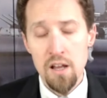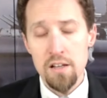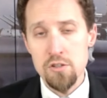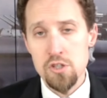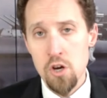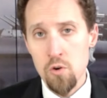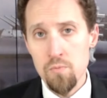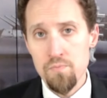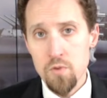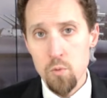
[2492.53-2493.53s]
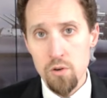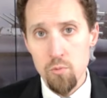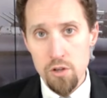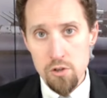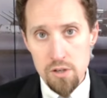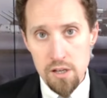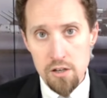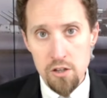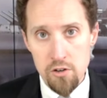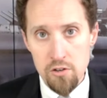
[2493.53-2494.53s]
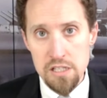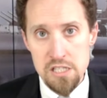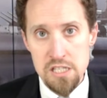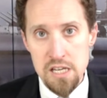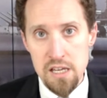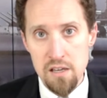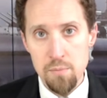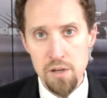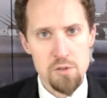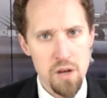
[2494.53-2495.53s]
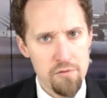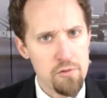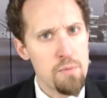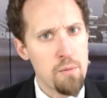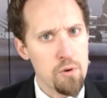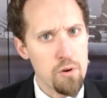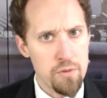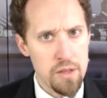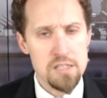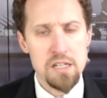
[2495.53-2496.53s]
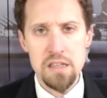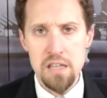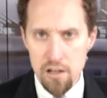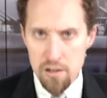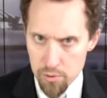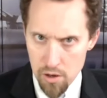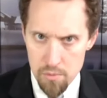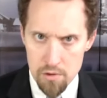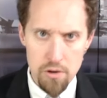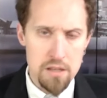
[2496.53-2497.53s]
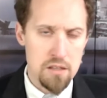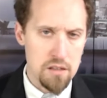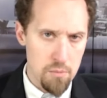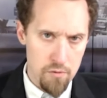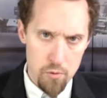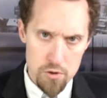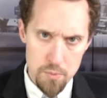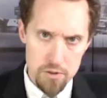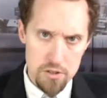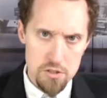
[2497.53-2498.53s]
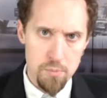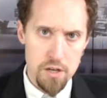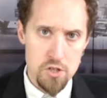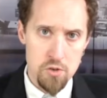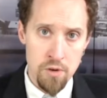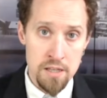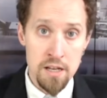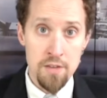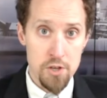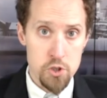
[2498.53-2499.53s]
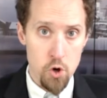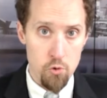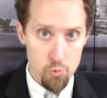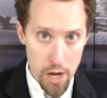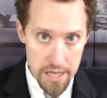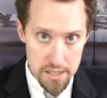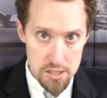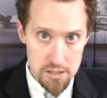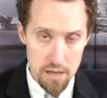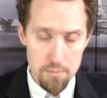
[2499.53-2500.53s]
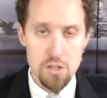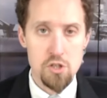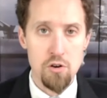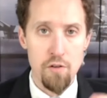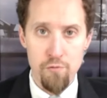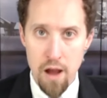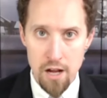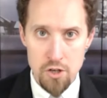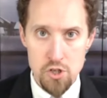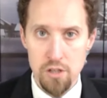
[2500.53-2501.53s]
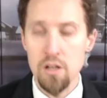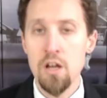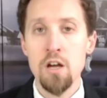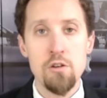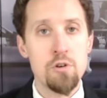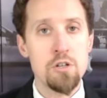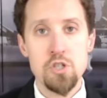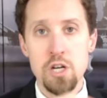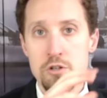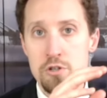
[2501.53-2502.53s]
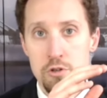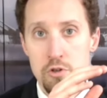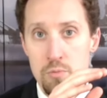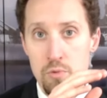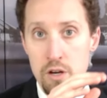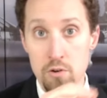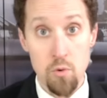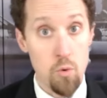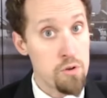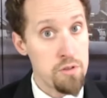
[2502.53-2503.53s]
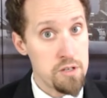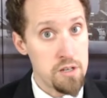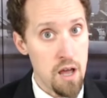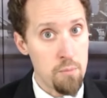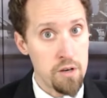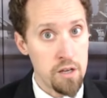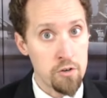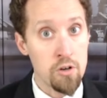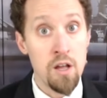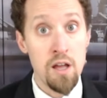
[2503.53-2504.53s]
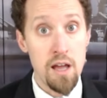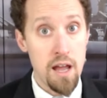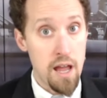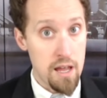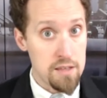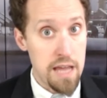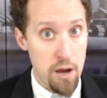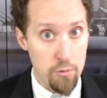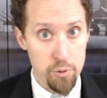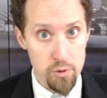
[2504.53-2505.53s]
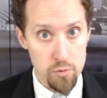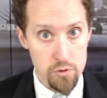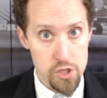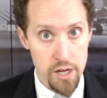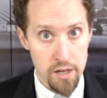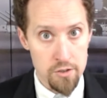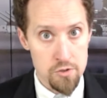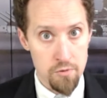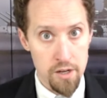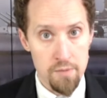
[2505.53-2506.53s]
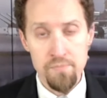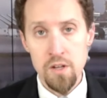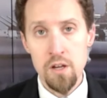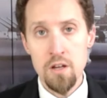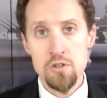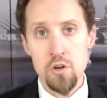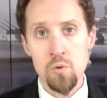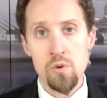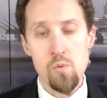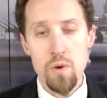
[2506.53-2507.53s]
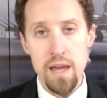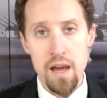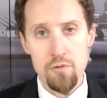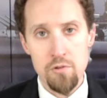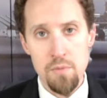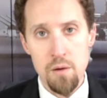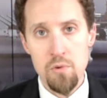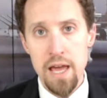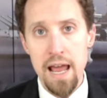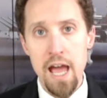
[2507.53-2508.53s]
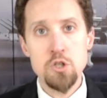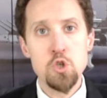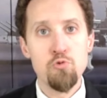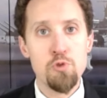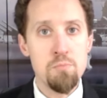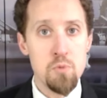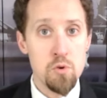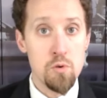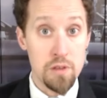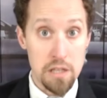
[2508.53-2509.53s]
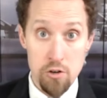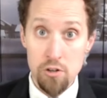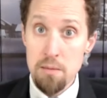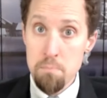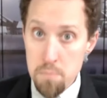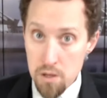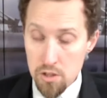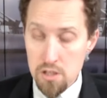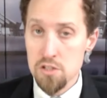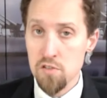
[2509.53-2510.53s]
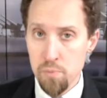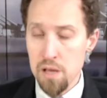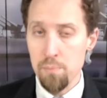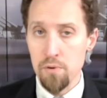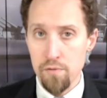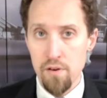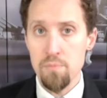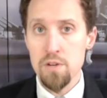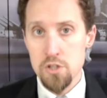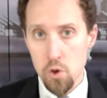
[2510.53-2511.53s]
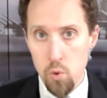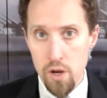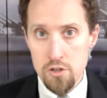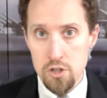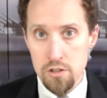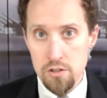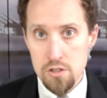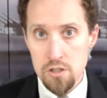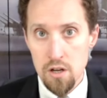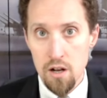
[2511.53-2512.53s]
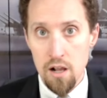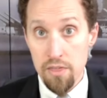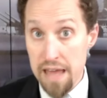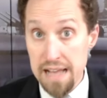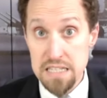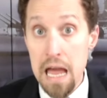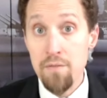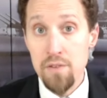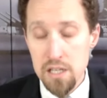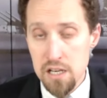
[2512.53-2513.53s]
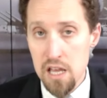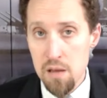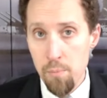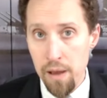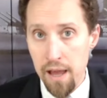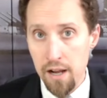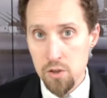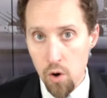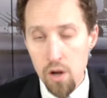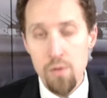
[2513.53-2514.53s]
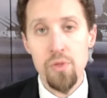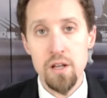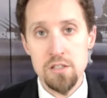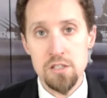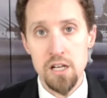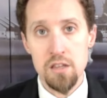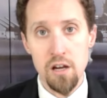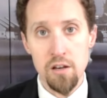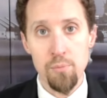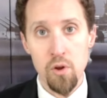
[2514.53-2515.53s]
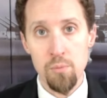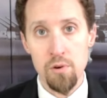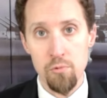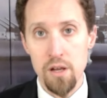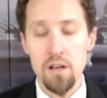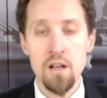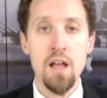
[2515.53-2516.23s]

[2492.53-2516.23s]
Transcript: And so, what, what you can clearly see, because we have to remember things like the unemployment rate, the labor force participation rate, these are rates. That means they're a fraction. You can change the numerator or the denominator, and the output will change, right? So we have to remember that as you remove literally millions of people from these equations, that's having an impact on things like the unemployment rate.